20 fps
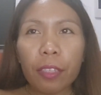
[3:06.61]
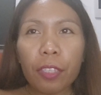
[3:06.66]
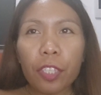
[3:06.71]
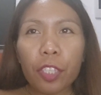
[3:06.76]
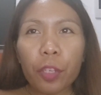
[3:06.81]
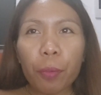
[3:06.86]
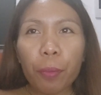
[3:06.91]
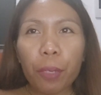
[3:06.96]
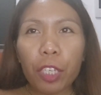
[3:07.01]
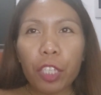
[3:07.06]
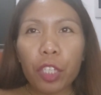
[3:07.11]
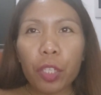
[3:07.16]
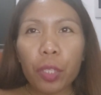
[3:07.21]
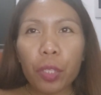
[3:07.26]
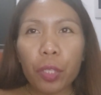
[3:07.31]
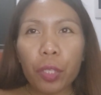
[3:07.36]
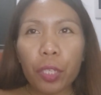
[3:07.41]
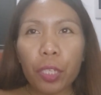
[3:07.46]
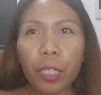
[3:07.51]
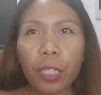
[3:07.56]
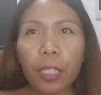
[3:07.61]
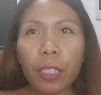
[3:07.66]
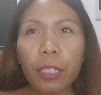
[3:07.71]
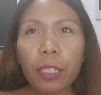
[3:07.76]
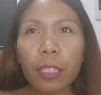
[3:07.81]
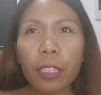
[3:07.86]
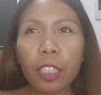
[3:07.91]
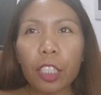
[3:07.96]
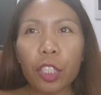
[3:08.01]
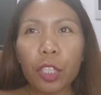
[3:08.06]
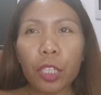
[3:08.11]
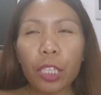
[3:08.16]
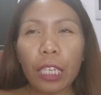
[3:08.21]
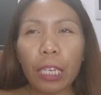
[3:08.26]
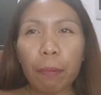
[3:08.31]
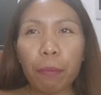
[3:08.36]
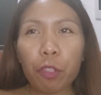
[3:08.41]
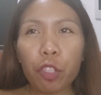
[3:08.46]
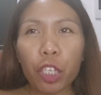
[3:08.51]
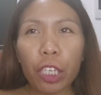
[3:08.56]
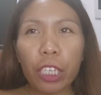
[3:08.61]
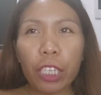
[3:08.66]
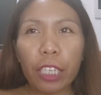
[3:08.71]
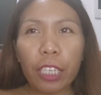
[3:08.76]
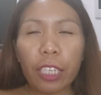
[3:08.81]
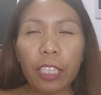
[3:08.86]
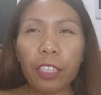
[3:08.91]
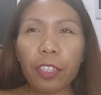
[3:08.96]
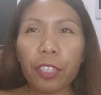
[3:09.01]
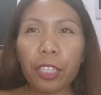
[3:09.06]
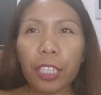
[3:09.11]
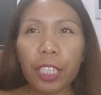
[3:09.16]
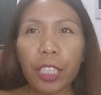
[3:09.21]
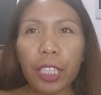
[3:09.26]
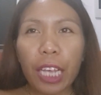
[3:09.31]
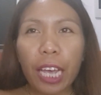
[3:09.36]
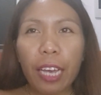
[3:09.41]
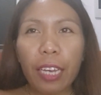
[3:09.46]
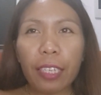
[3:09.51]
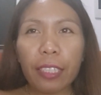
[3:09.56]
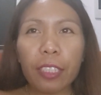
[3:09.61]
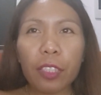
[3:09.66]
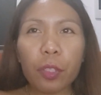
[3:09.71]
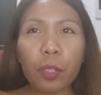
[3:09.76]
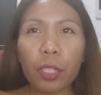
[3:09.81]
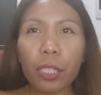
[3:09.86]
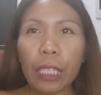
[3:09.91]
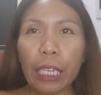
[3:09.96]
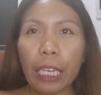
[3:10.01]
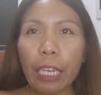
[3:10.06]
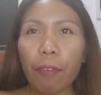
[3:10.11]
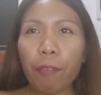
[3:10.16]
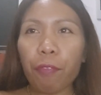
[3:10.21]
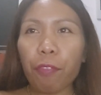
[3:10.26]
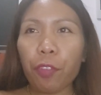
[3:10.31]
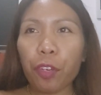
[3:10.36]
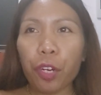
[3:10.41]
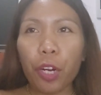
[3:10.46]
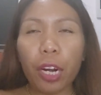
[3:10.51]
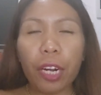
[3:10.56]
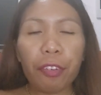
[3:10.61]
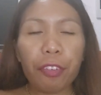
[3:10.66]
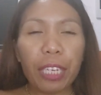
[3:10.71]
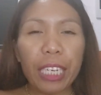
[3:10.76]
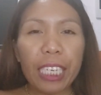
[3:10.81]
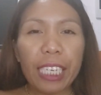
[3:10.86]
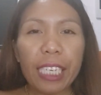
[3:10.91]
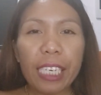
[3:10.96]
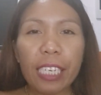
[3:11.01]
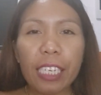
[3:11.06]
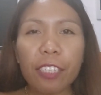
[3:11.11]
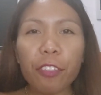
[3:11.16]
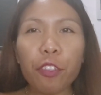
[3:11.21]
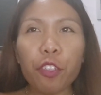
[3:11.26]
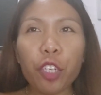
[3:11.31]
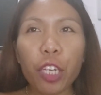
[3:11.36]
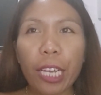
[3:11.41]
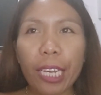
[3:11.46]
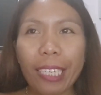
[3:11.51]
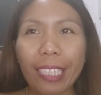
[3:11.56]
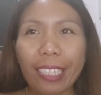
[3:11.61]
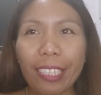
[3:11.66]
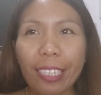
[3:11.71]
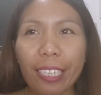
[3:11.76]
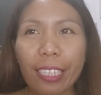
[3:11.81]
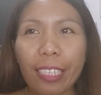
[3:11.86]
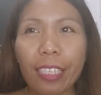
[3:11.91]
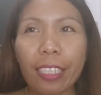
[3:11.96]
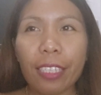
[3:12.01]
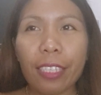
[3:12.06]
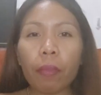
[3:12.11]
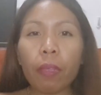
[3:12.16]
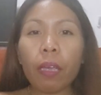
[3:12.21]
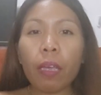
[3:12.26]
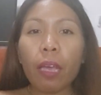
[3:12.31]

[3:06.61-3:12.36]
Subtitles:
so make sure you keep checking her site to see if there are any changes.